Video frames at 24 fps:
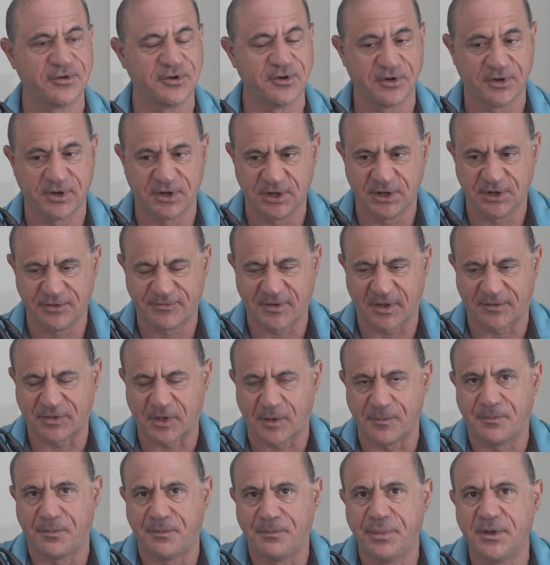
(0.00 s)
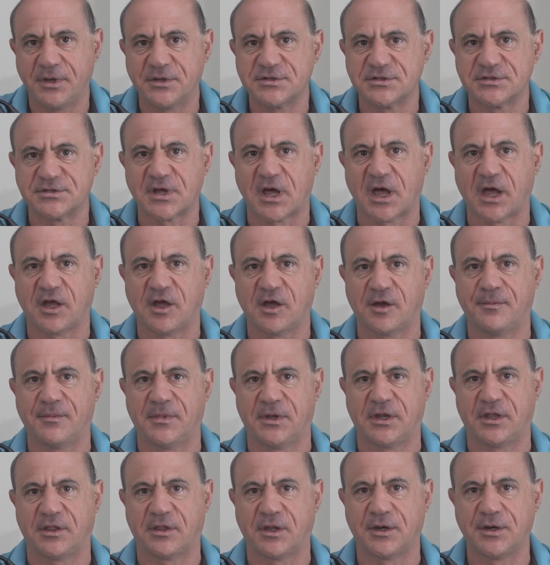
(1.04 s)
you're going to have that business
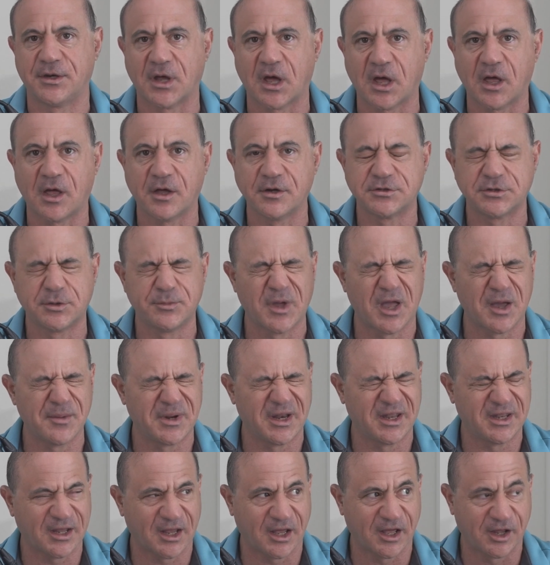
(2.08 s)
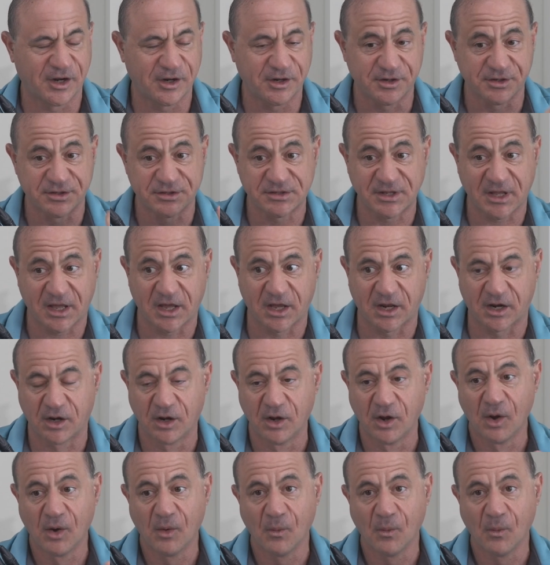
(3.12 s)
acumen and the knowledge to be able to understand